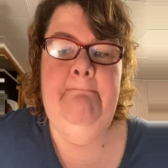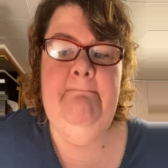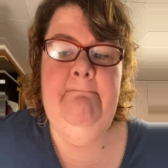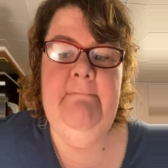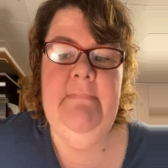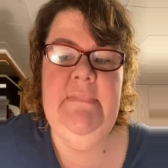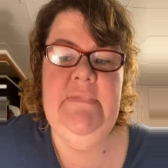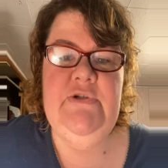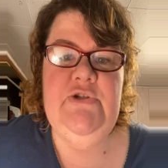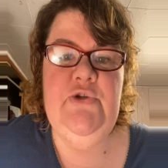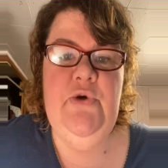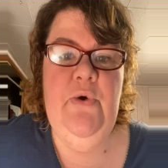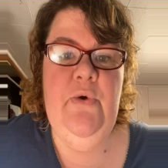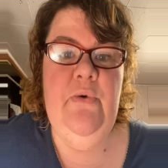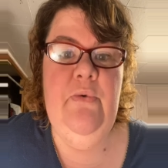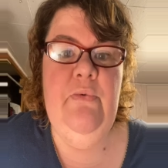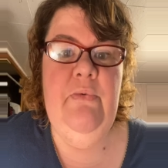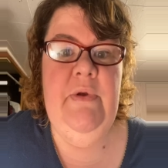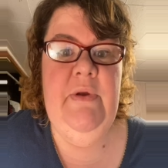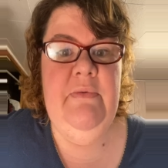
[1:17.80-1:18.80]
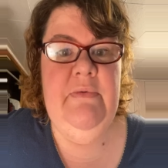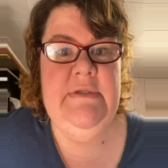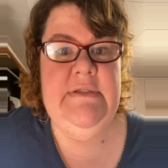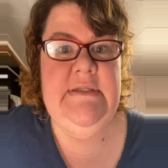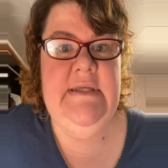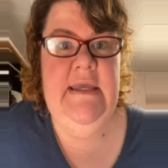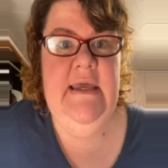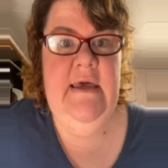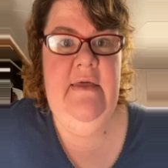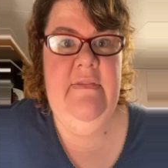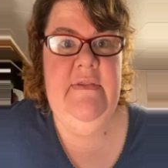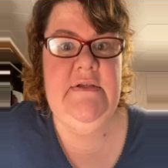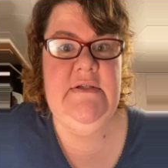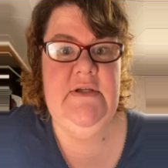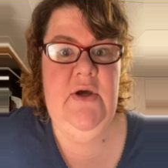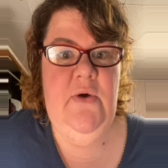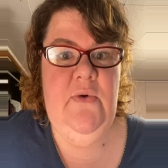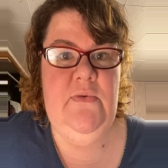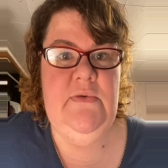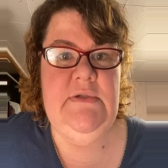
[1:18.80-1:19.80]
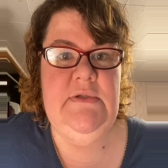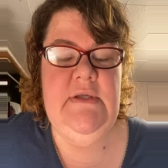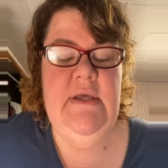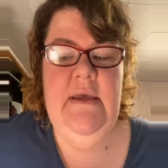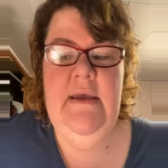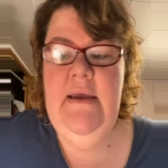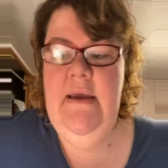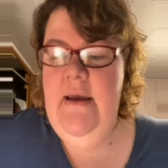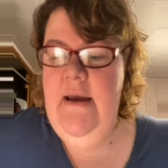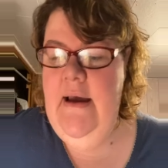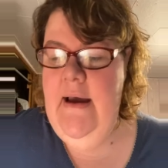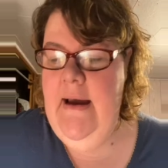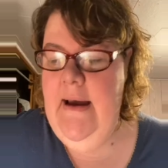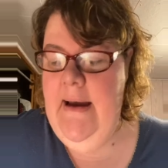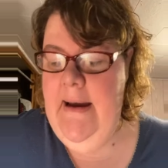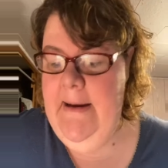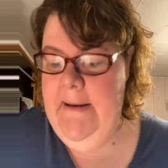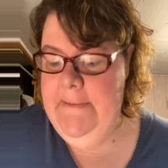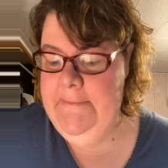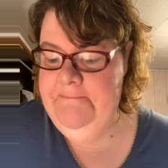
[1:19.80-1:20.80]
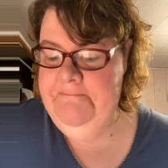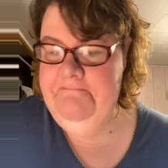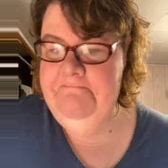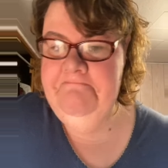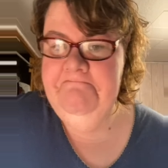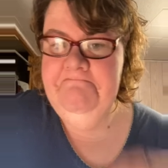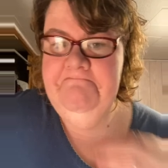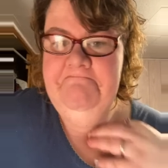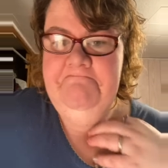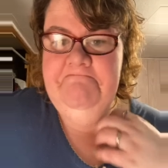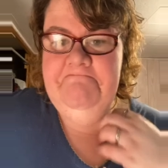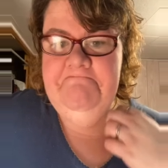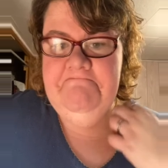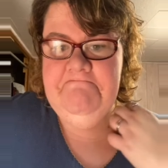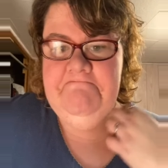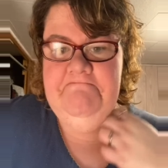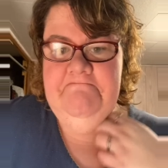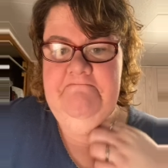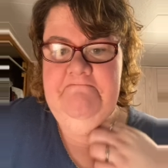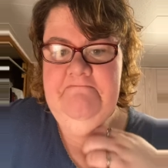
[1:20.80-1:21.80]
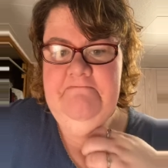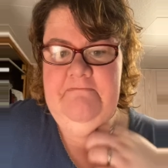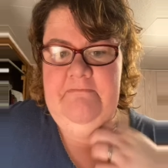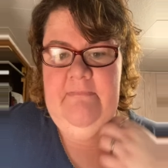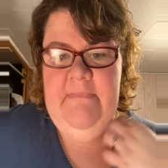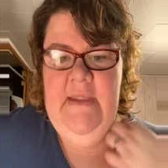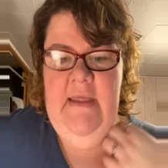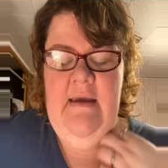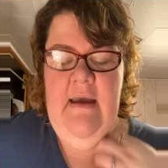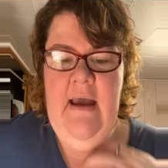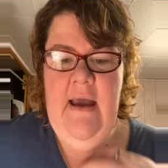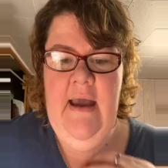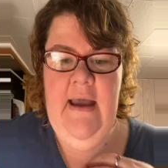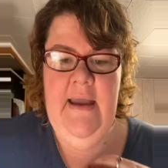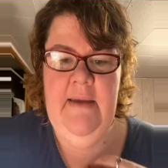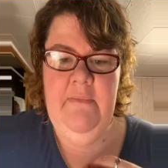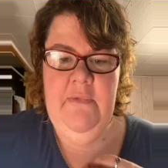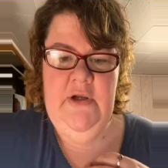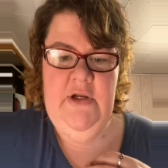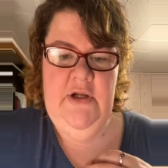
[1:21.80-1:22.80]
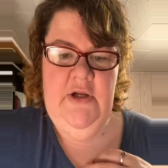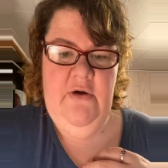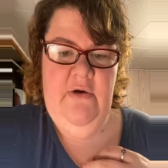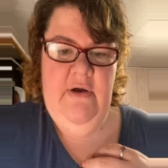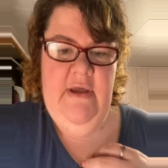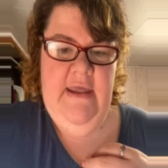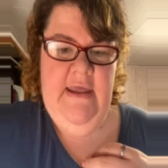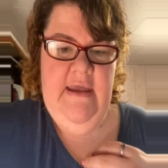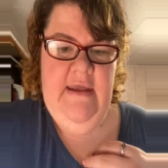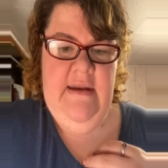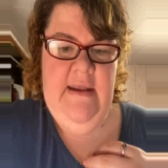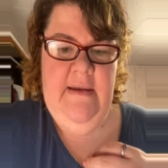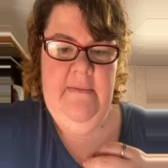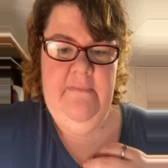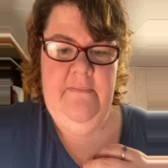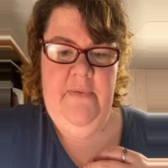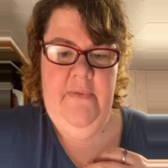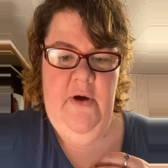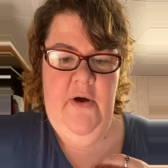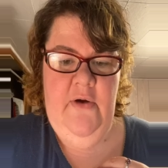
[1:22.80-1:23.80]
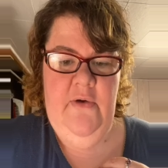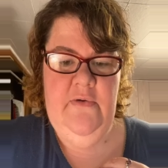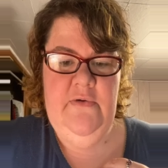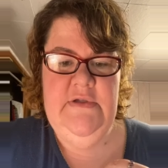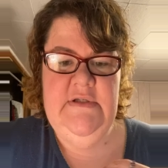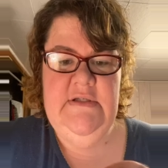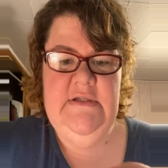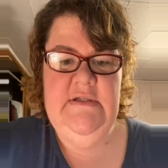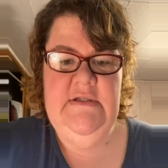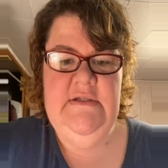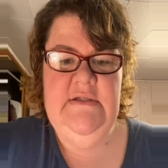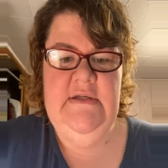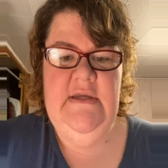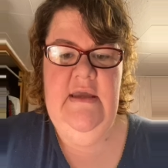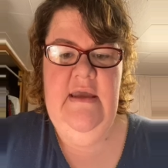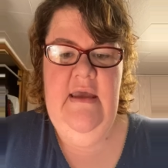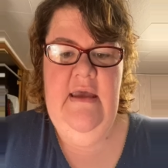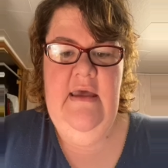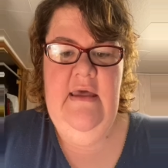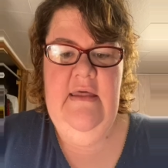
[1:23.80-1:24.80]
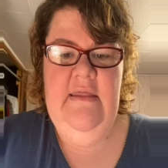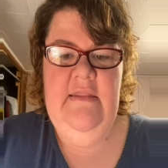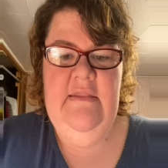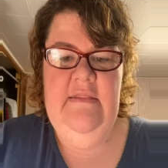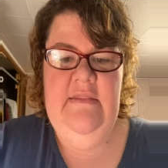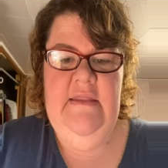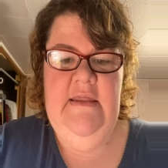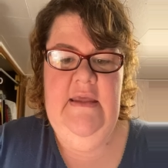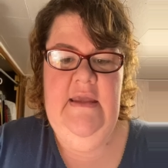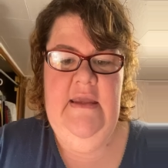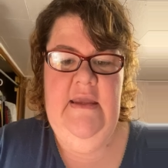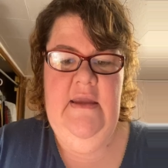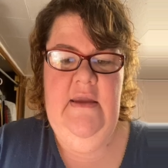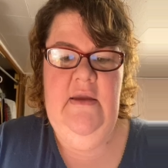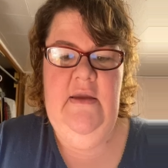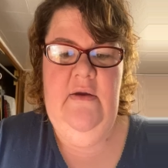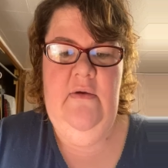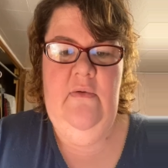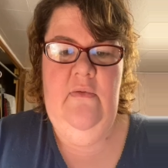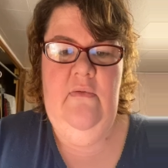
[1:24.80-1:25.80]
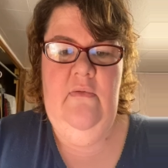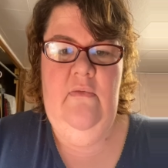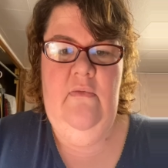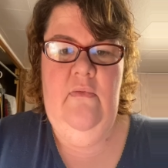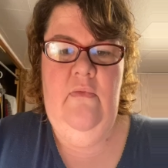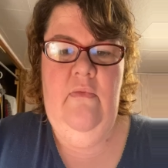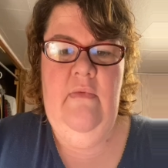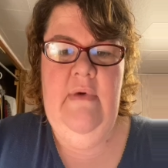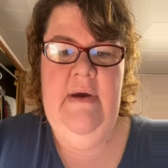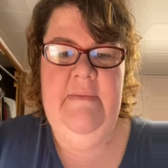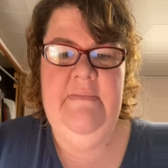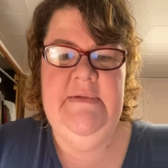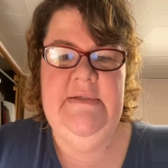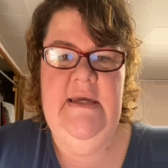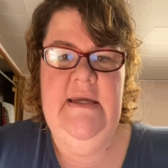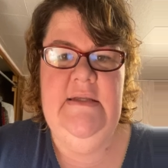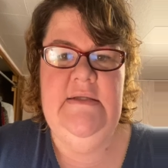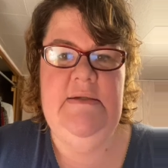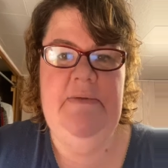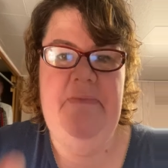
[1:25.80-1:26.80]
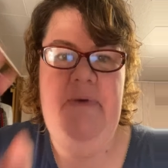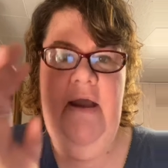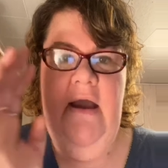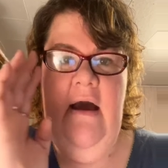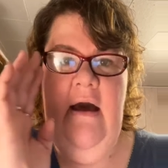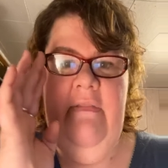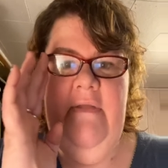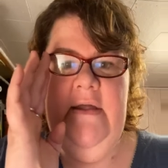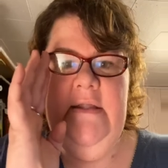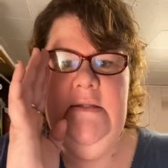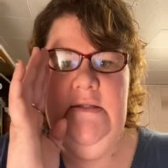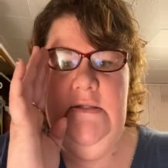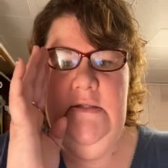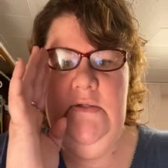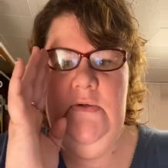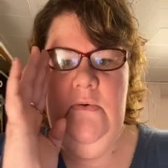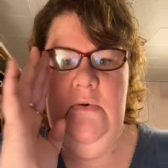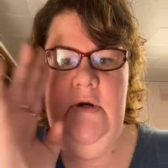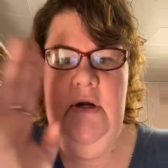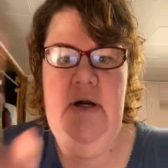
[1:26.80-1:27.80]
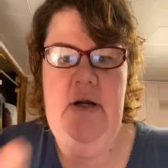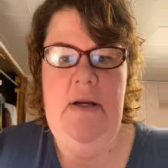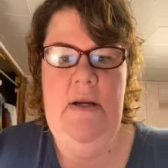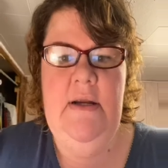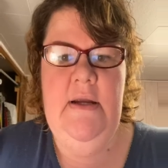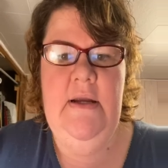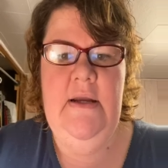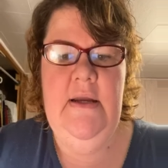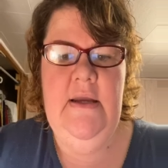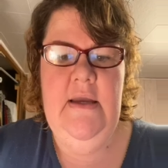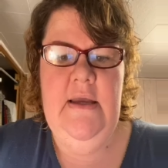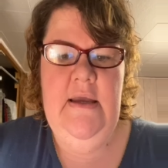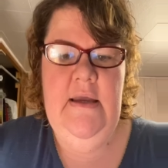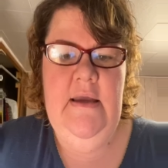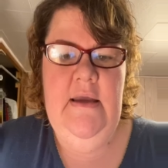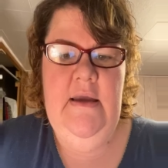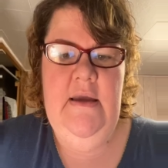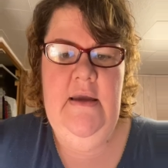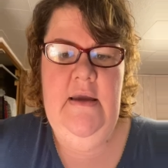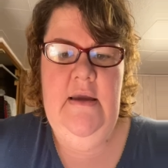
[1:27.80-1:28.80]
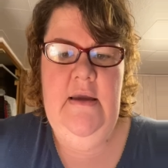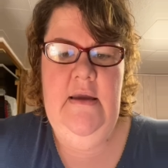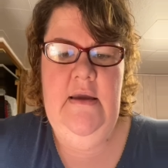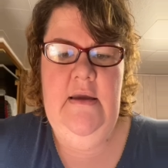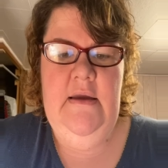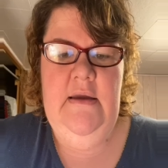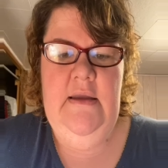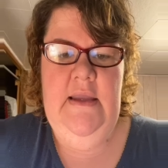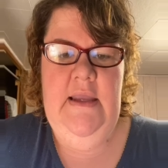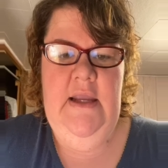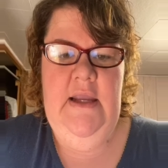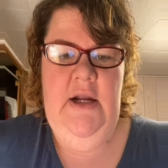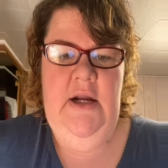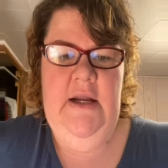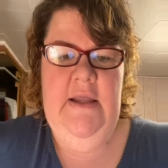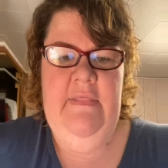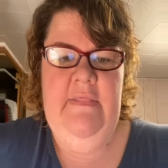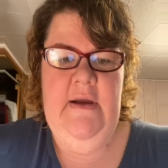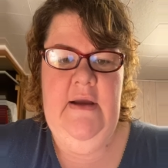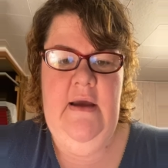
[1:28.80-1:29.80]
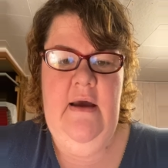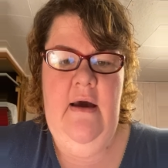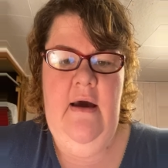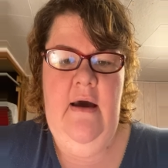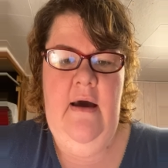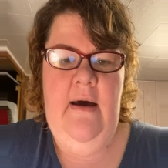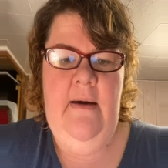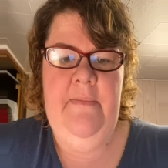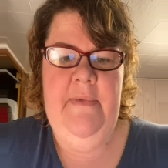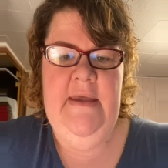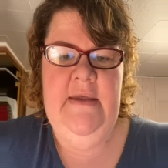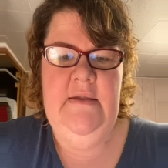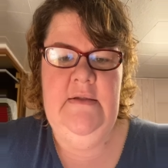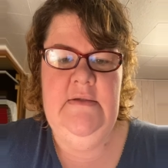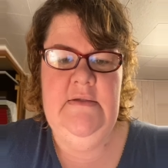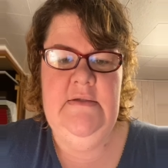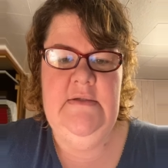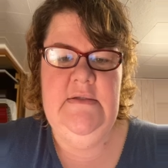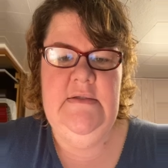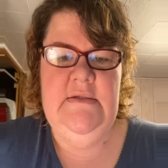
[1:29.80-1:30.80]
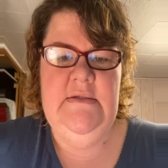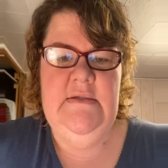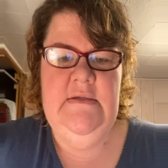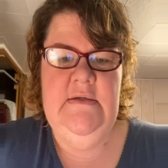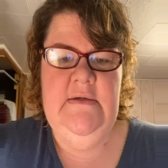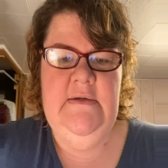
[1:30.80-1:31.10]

So we will see how this goes. I'm going to go ahead and post the website to my online store here in the comments